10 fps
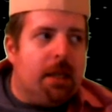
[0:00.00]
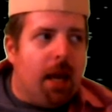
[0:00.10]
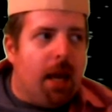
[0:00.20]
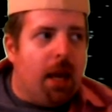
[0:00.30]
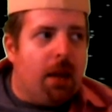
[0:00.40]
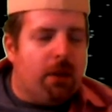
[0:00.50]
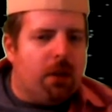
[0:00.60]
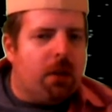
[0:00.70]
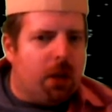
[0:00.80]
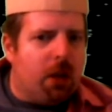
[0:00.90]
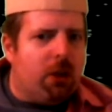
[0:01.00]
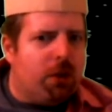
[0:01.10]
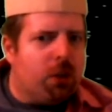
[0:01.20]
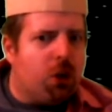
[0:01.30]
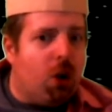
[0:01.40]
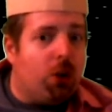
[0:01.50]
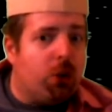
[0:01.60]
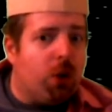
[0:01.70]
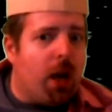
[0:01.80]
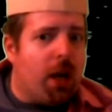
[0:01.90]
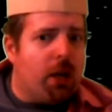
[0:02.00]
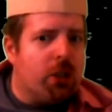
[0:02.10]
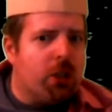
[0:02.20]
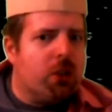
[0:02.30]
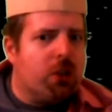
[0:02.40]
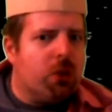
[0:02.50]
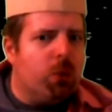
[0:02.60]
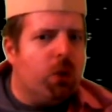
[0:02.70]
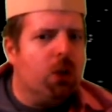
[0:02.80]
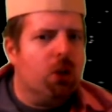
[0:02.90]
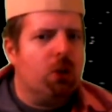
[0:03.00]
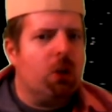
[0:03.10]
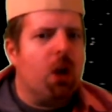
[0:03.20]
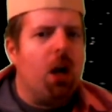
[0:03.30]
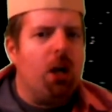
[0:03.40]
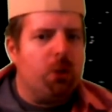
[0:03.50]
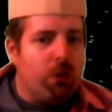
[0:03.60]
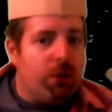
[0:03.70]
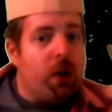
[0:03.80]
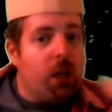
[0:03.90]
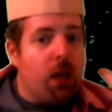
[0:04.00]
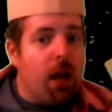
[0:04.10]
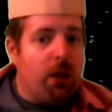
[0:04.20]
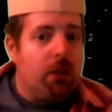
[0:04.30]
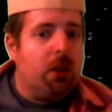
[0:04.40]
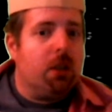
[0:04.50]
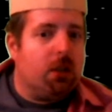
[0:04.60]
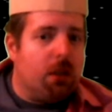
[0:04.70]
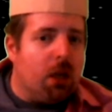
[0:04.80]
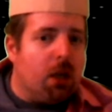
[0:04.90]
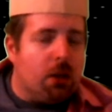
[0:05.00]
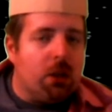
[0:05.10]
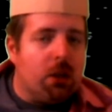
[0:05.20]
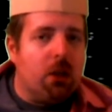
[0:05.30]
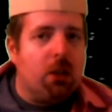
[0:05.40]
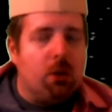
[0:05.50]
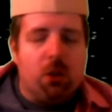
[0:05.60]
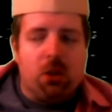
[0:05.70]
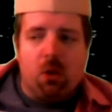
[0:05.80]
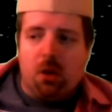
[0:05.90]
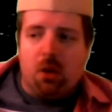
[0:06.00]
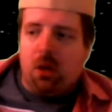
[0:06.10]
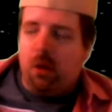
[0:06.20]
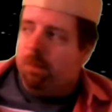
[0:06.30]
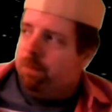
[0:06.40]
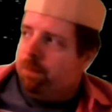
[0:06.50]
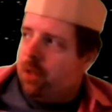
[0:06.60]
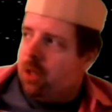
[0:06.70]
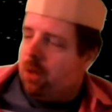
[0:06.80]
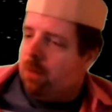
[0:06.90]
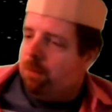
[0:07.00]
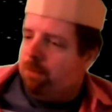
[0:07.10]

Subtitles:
And television also has weird guys with funny hats that tell you what's going on, you know.